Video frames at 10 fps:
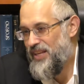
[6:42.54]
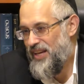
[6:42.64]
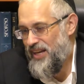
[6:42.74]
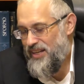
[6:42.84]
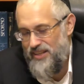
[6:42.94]

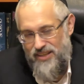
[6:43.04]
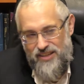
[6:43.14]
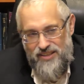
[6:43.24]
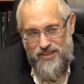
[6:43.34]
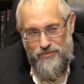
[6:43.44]
And
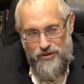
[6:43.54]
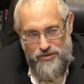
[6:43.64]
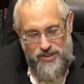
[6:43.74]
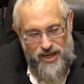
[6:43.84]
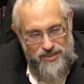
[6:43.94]
the Gemara
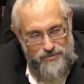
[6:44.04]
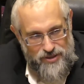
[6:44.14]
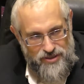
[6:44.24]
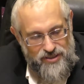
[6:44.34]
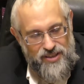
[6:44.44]
uses that as a
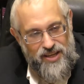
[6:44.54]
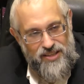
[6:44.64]
mashal,